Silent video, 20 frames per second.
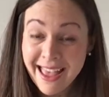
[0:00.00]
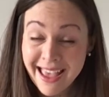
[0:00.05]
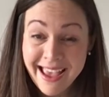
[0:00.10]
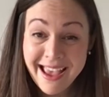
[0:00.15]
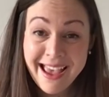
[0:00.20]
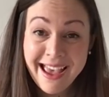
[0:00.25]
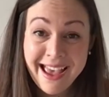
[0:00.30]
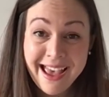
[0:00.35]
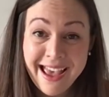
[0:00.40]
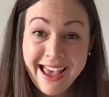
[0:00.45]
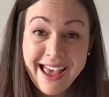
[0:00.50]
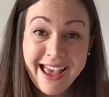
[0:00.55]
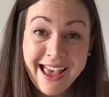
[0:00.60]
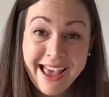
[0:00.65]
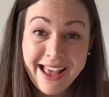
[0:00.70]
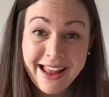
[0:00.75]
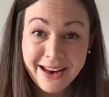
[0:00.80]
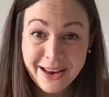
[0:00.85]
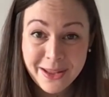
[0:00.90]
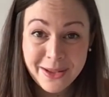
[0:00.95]

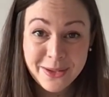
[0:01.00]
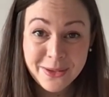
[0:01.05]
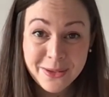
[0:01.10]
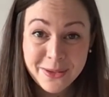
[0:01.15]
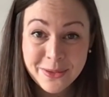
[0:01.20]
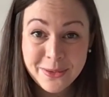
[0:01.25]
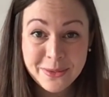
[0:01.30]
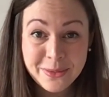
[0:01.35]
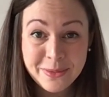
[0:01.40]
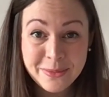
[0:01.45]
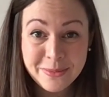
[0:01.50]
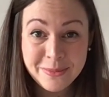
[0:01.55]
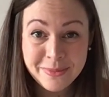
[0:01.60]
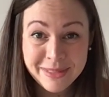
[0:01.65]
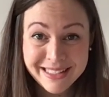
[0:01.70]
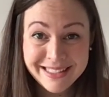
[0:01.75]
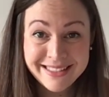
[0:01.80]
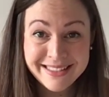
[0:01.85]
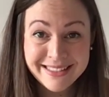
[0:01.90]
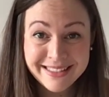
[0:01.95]
Hello
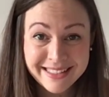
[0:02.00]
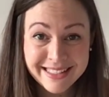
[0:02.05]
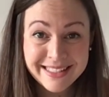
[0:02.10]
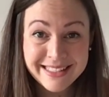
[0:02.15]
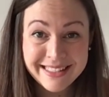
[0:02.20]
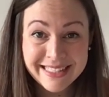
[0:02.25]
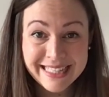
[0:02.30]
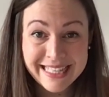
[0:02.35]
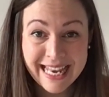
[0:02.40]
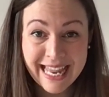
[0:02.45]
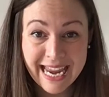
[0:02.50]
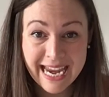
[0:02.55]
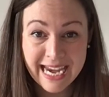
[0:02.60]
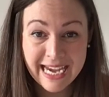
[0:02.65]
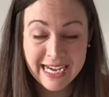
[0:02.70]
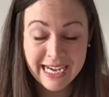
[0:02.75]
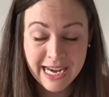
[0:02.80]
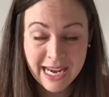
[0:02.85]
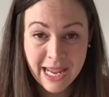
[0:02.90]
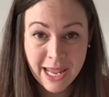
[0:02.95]
Mrs.
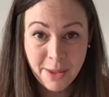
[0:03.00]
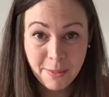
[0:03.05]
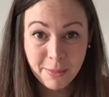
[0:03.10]
Lane.